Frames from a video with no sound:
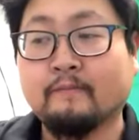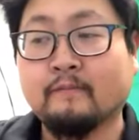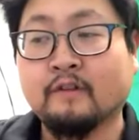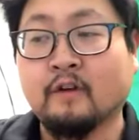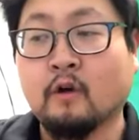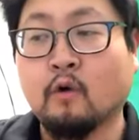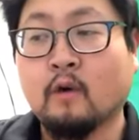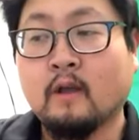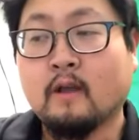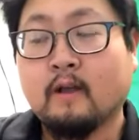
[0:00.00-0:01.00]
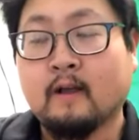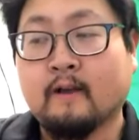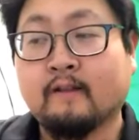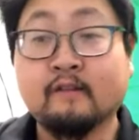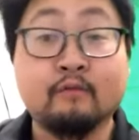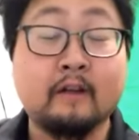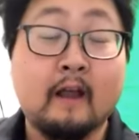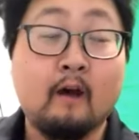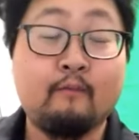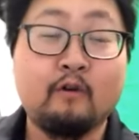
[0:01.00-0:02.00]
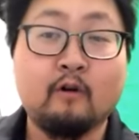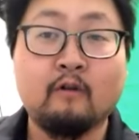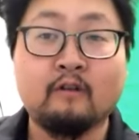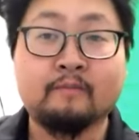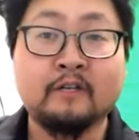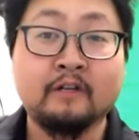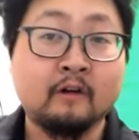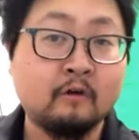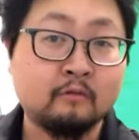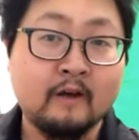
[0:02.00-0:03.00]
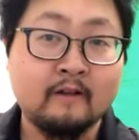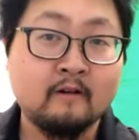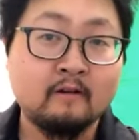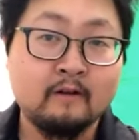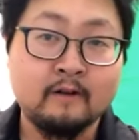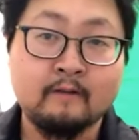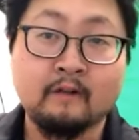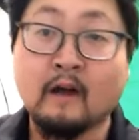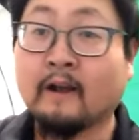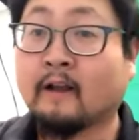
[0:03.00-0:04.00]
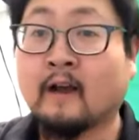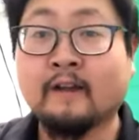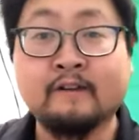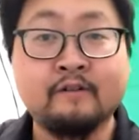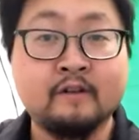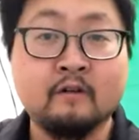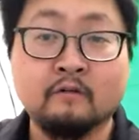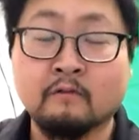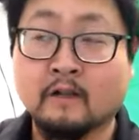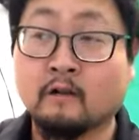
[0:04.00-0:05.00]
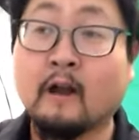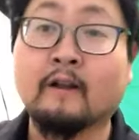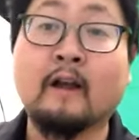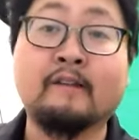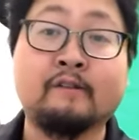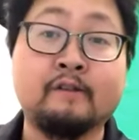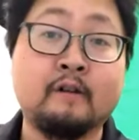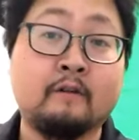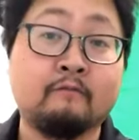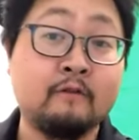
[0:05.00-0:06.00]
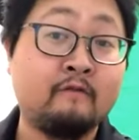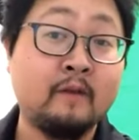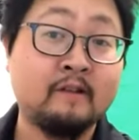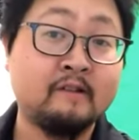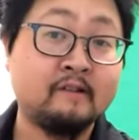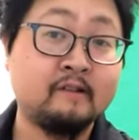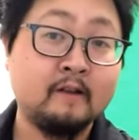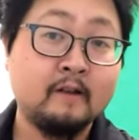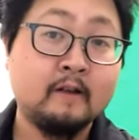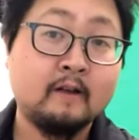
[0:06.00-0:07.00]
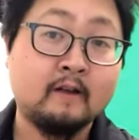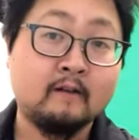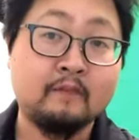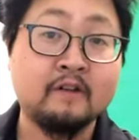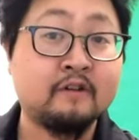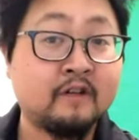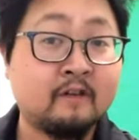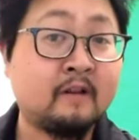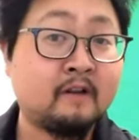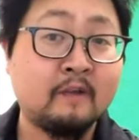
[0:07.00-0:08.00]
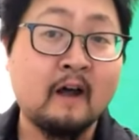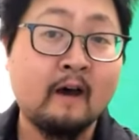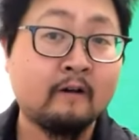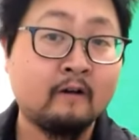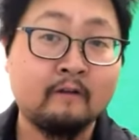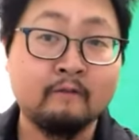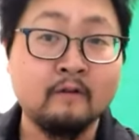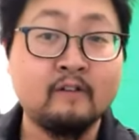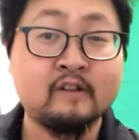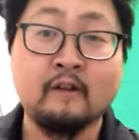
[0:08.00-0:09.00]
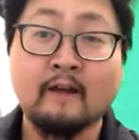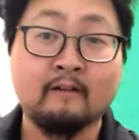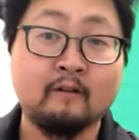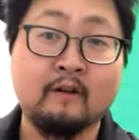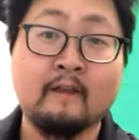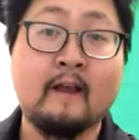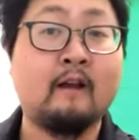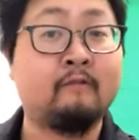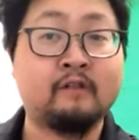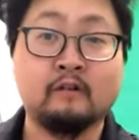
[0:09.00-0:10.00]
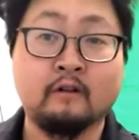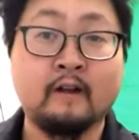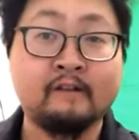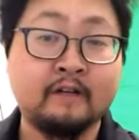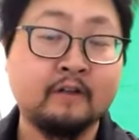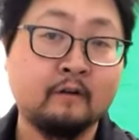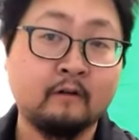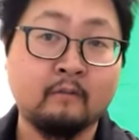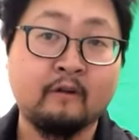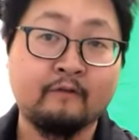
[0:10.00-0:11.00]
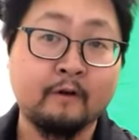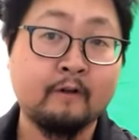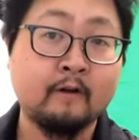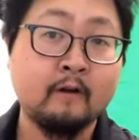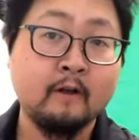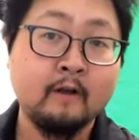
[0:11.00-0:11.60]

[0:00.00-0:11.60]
So this is really helpful, especially in cold weather. A lot of guys use it in cold weather. A lot of guys use it on roof mixes because you tend to need to be hotter on a roof. So you add a little bit of that, helps your SH go a little bit further.